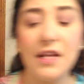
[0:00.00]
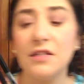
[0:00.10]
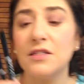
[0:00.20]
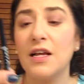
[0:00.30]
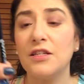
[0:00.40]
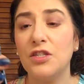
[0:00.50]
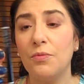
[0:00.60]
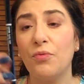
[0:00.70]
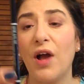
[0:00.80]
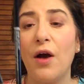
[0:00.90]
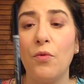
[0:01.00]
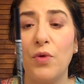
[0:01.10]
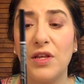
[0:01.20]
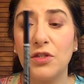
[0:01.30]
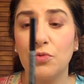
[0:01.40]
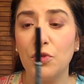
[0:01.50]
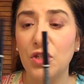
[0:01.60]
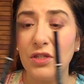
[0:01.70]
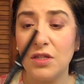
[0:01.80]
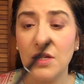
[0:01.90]
Anastasia Brow Wiz, which
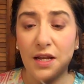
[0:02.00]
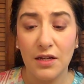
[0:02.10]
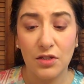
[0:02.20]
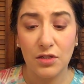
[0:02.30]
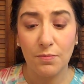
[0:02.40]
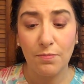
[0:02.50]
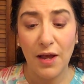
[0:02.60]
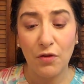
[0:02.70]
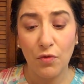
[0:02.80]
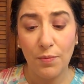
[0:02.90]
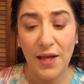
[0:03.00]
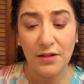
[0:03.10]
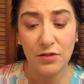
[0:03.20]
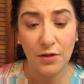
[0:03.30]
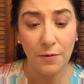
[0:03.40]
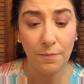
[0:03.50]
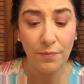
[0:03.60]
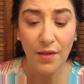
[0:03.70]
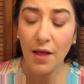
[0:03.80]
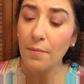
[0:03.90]
is the NYX Micro Pencil.
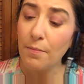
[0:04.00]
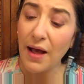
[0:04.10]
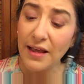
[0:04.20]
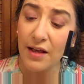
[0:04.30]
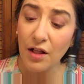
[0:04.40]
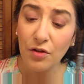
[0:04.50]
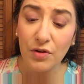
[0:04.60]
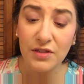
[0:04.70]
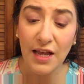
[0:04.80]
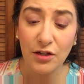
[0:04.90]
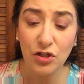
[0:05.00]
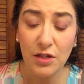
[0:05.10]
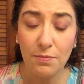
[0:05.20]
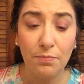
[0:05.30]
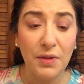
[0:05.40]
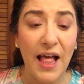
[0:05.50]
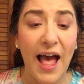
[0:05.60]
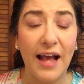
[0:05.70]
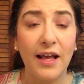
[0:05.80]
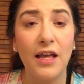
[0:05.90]
My color is actually
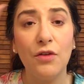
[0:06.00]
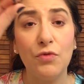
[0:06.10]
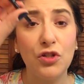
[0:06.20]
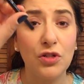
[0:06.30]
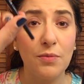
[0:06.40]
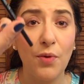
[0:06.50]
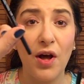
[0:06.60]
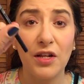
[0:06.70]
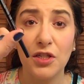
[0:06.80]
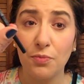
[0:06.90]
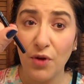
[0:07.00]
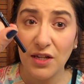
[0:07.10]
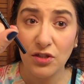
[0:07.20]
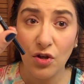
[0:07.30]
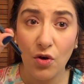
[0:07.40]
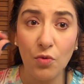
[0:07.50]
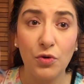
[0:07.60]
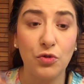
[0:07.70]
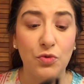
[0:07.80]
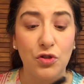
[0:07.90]
black. I had originally bought Espresso,
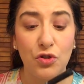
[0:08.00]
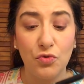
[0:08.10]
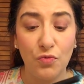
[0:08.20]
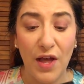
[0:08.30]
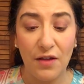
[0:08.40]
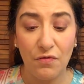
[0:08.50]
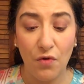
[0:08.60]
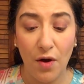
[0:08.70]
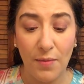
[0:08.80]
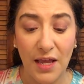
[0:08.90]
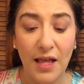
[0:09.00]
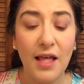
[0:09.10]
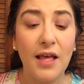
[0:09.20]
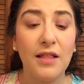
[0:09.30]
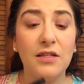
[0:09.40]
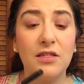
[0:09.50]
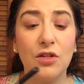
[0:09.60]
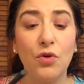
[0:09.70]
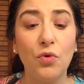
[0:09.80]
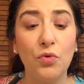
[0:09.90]
which was too red for me. This is
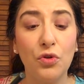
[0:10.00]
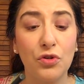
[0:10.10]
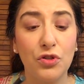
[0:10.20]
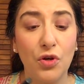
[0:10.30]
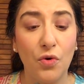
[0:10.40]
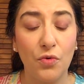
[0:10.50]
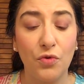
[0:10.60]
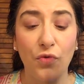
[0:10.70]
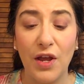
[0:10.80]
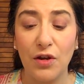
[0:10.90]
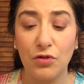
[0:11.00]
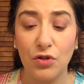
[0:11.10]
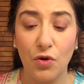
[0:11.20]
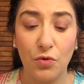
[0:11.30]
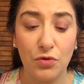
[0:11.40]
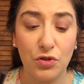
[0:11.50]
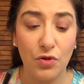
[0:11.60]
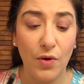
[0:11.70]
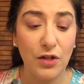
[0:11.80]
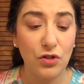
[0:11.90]
a cooler tone, grayer tone,
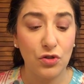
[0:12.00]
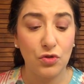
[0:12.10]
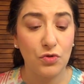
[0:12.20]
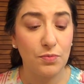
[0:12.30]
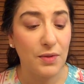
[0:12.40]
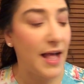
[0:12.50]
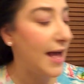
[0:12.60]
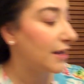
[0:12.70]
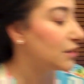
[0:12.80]
so I just use black.